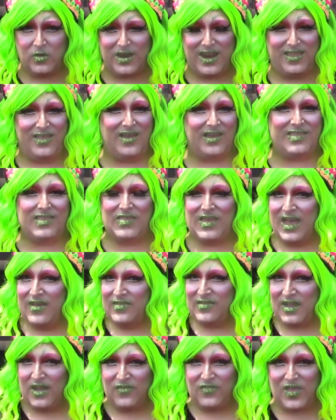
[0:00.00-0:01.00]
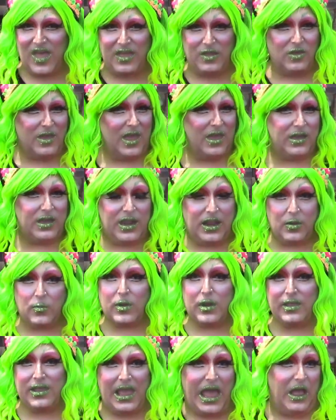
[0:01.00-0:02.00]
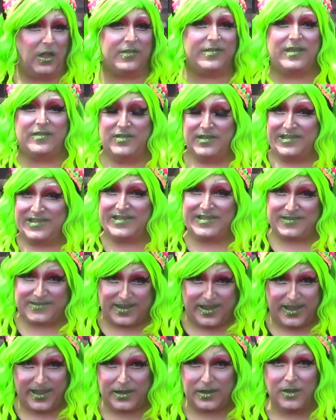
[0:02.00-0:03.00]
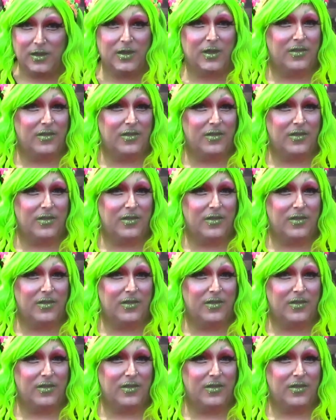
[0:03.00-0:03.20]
I like that they have stuff that you can't get anywhere else in the state.